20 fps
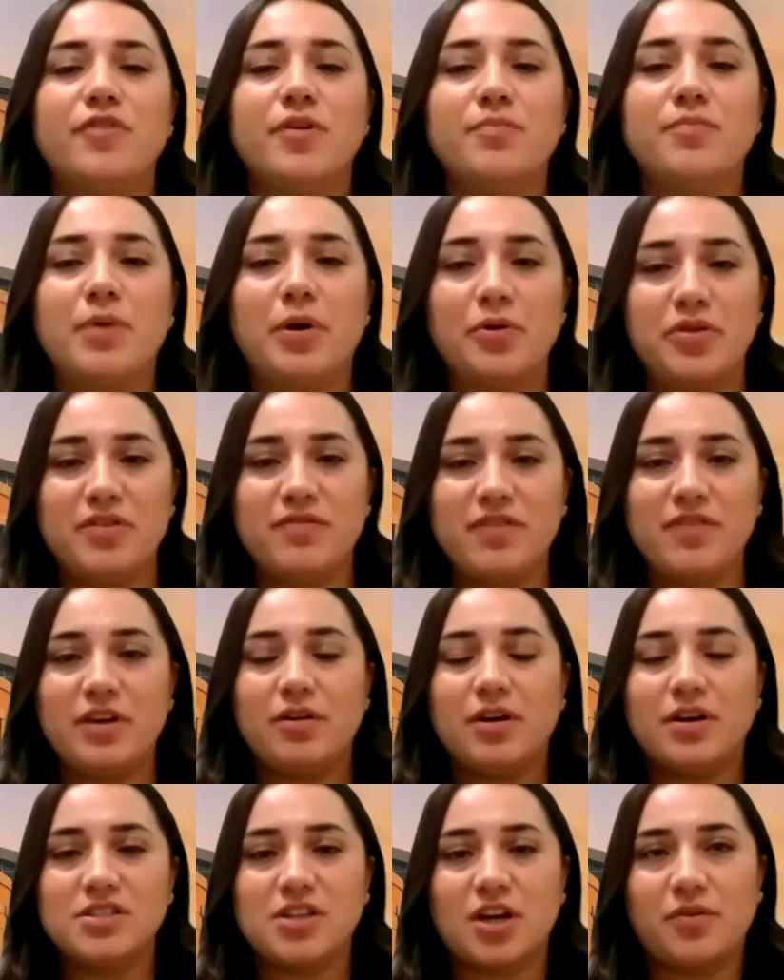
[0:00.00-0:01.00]
For both of
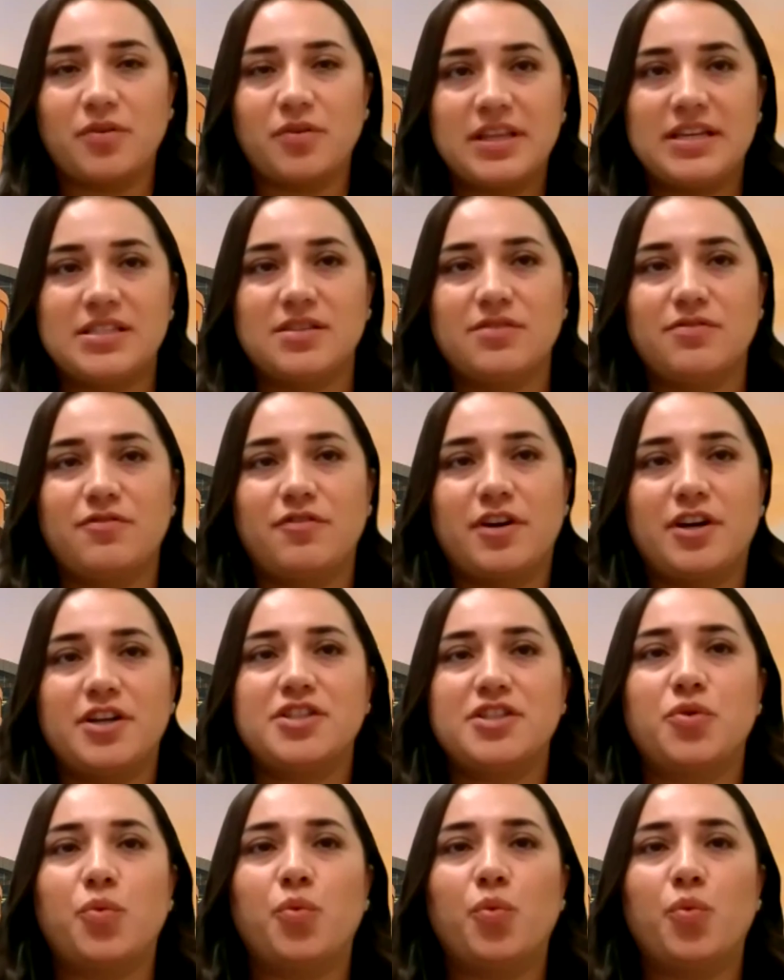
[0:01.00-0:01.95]
you, I'll start with Lisa first.